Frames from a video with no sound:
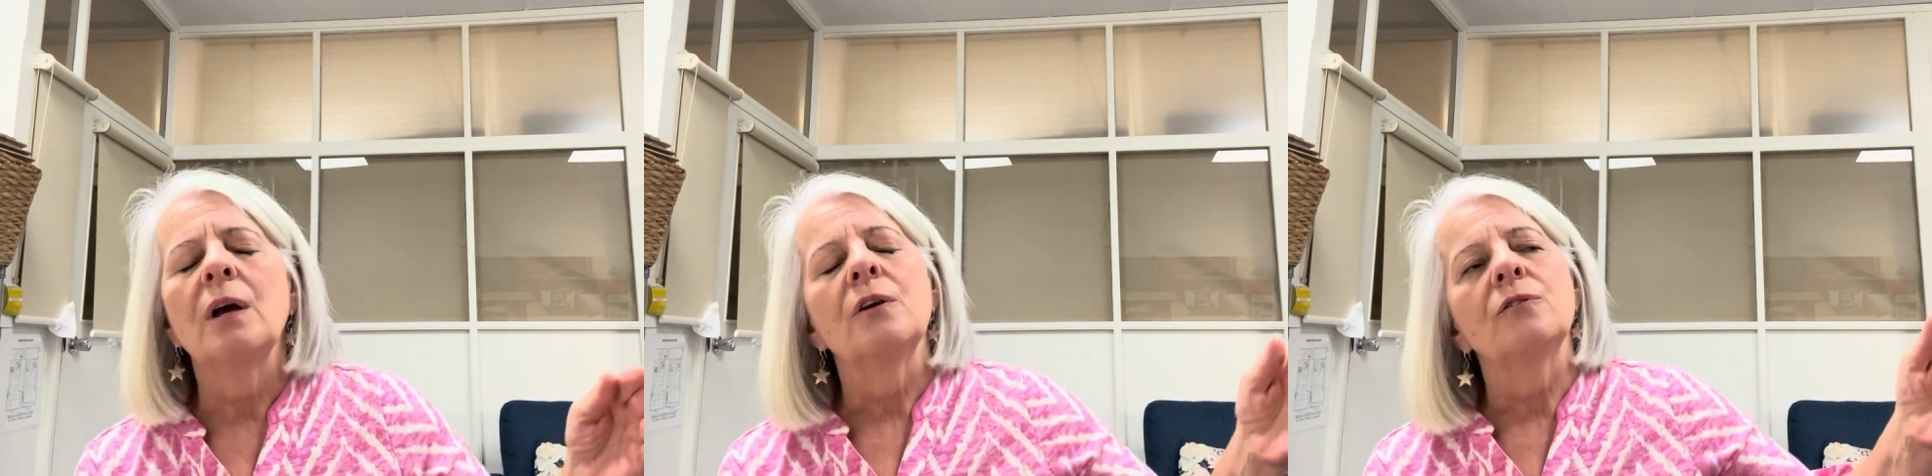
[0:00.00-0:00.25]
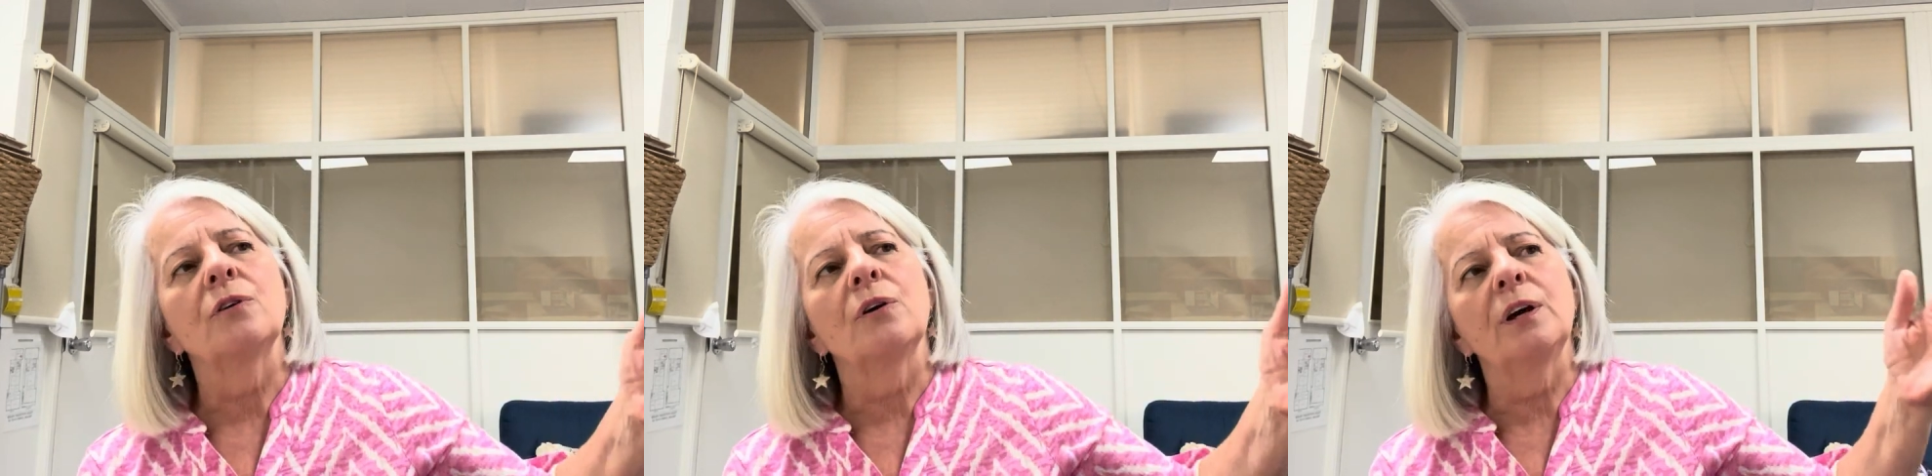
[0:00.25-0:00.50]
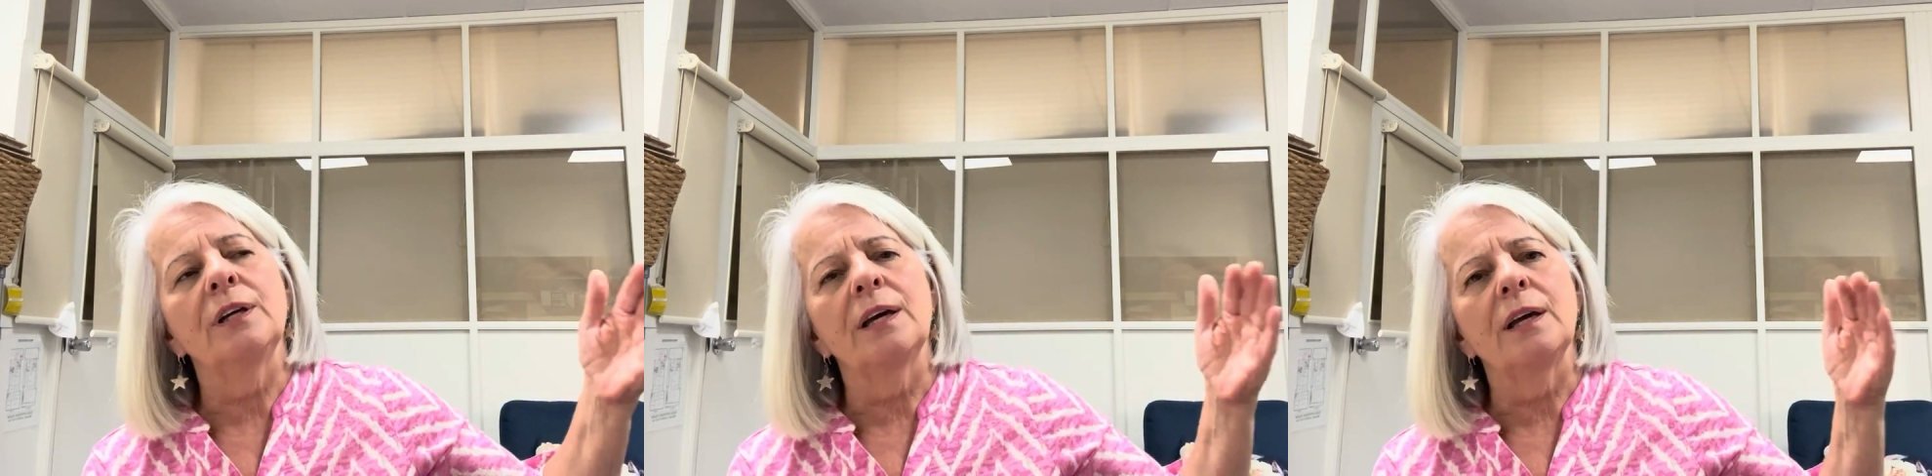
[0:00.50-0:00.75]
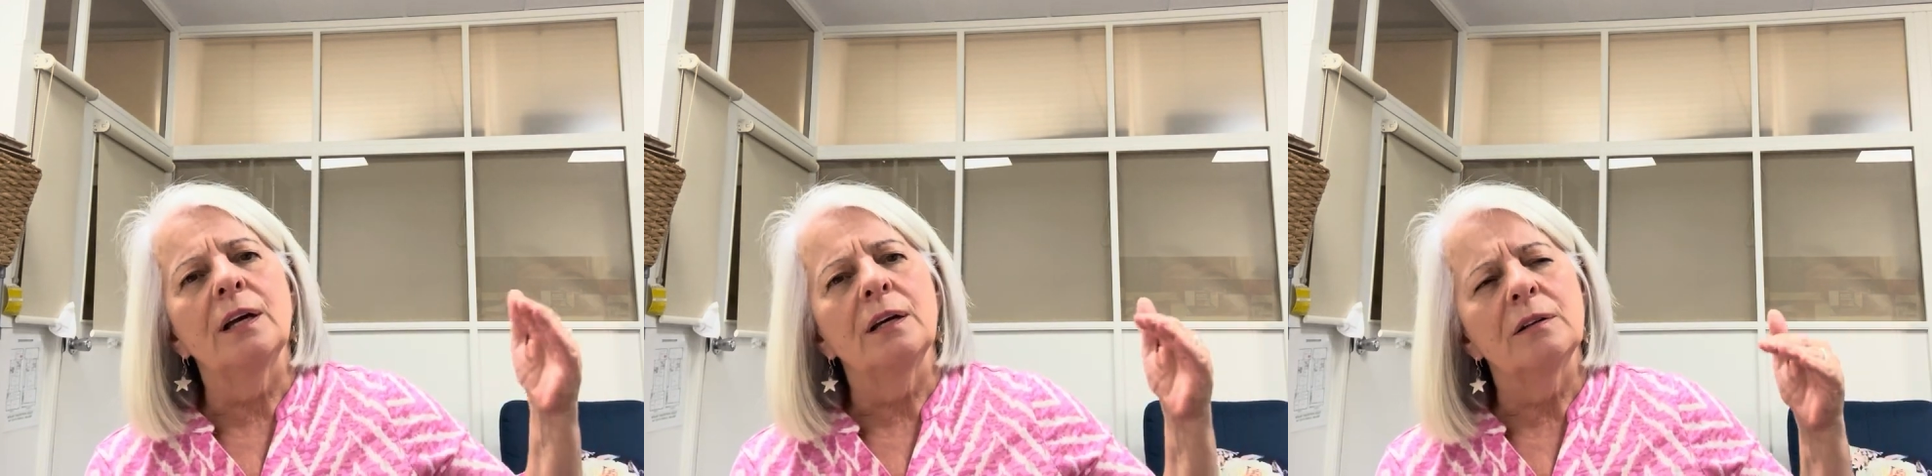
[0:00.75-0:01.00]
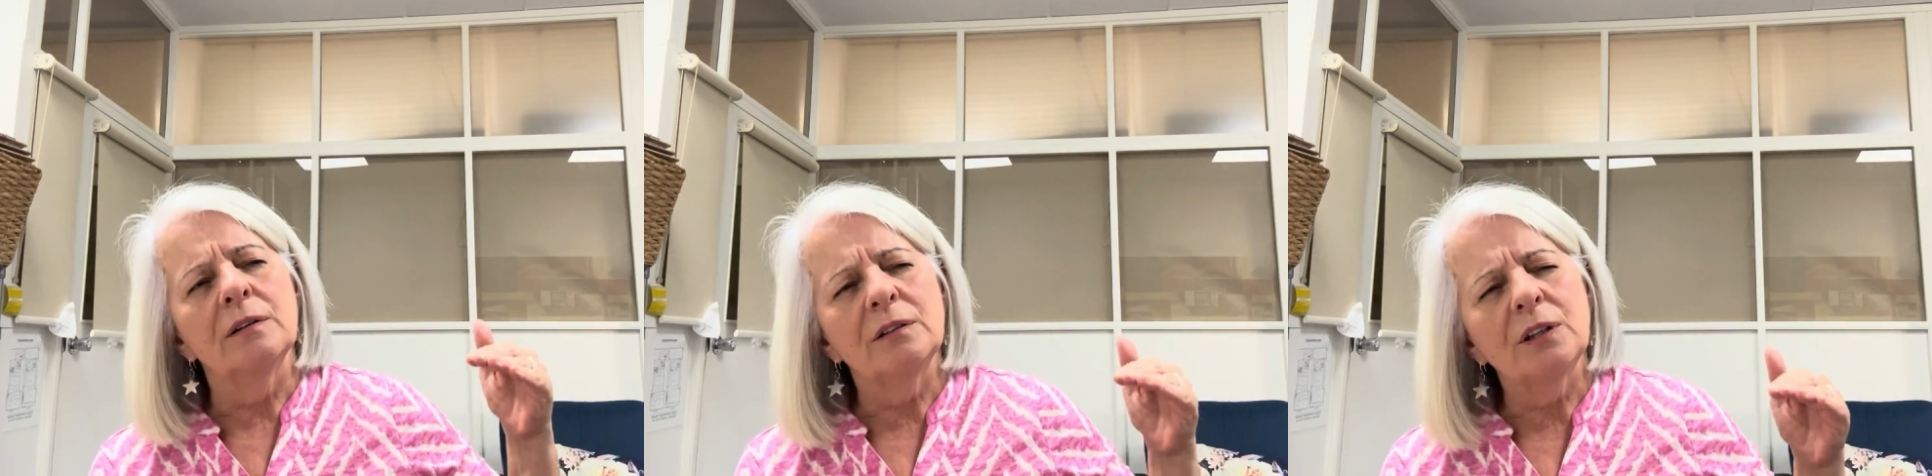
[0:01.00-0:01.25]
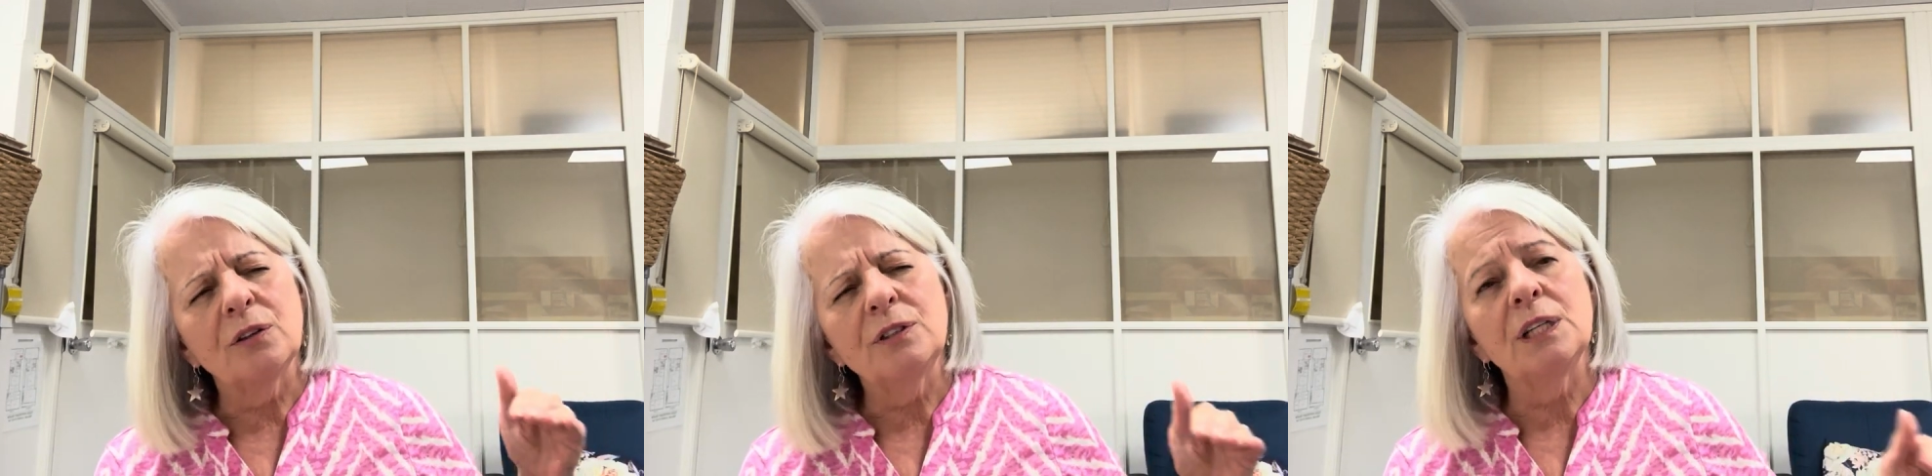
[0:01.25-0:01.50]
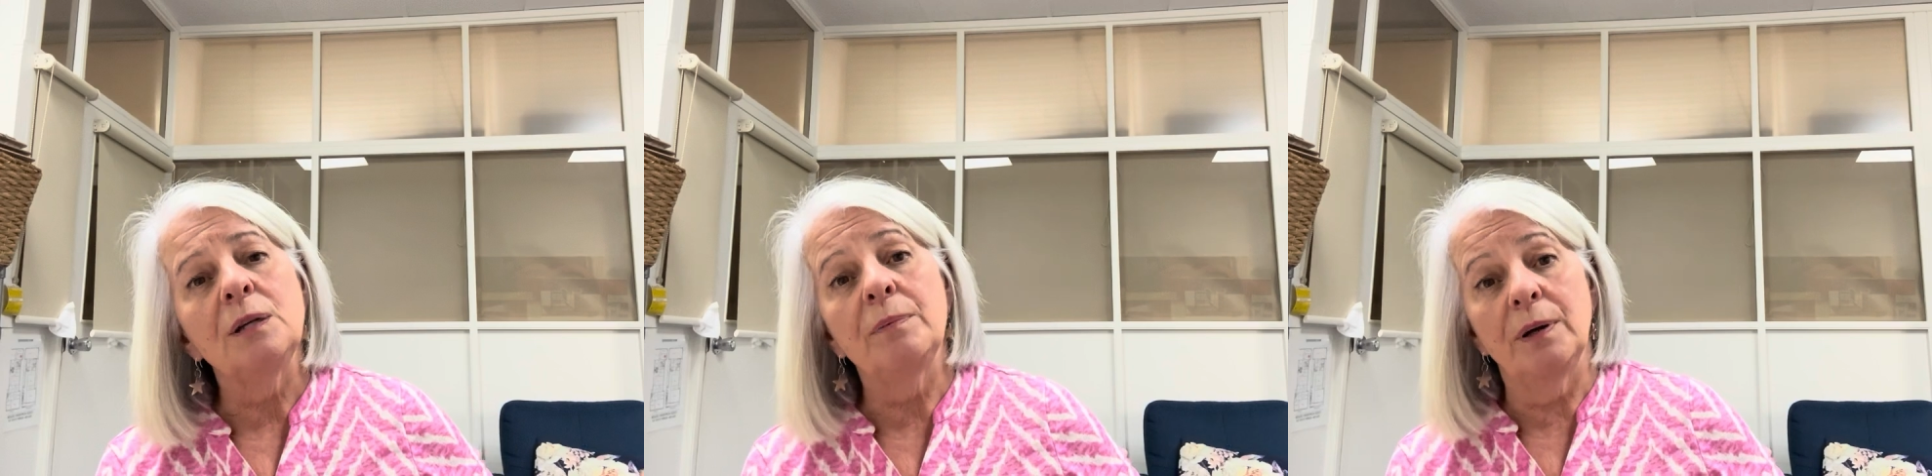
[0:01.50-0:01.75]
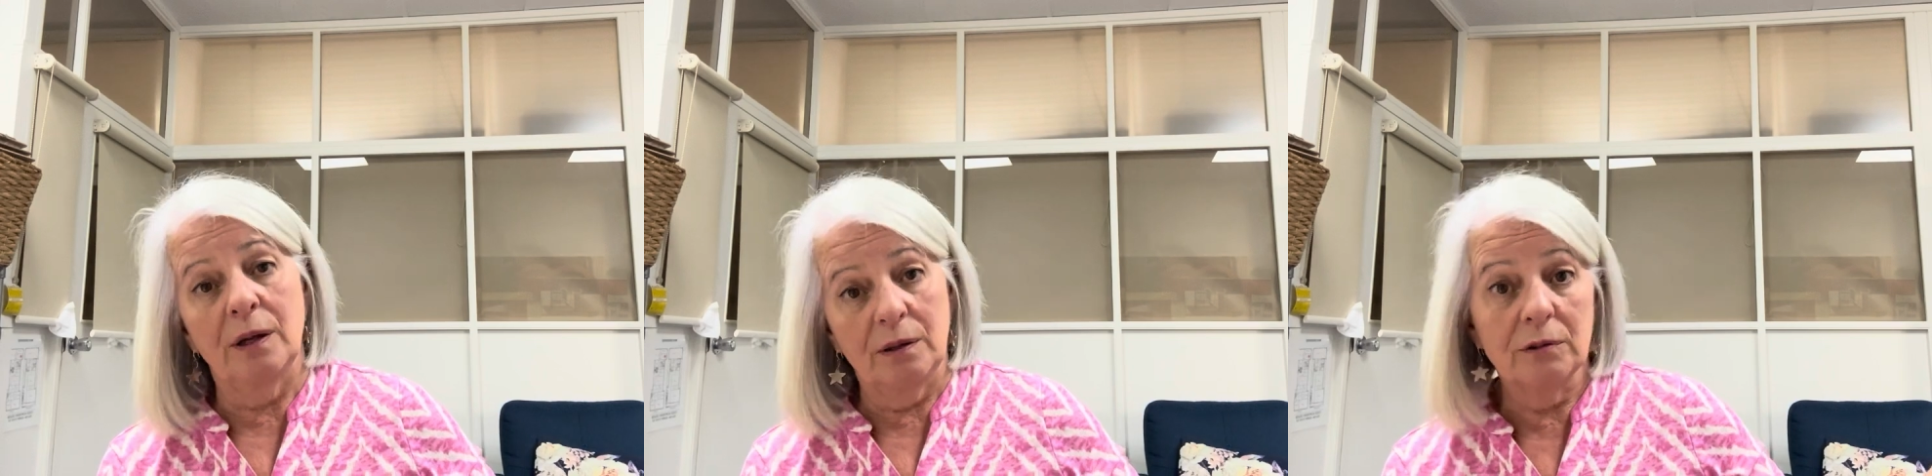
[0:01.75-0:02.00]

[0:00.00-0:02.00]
So, okay, go deeper.